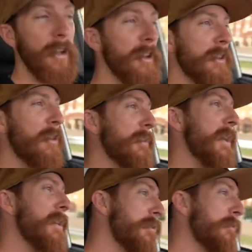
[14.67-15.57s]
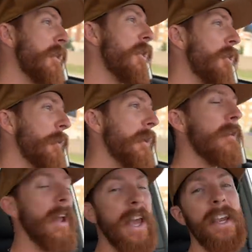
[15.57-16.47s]
y'all, another day on the vlog. We
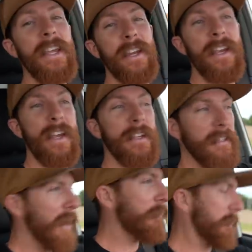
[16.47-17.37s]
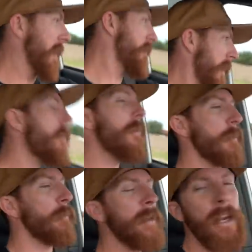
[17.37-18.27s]
are headed downtown area.
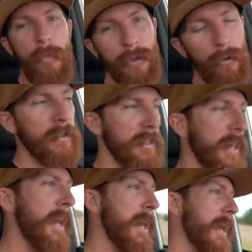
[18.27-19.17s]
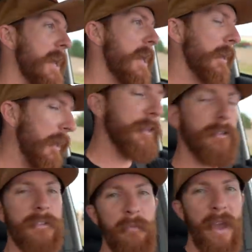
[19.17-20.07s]
We're meeting up at Torrance today. Gonna
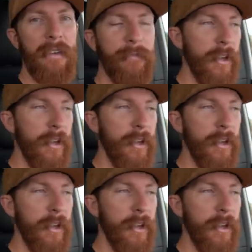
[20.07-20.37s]
do some bank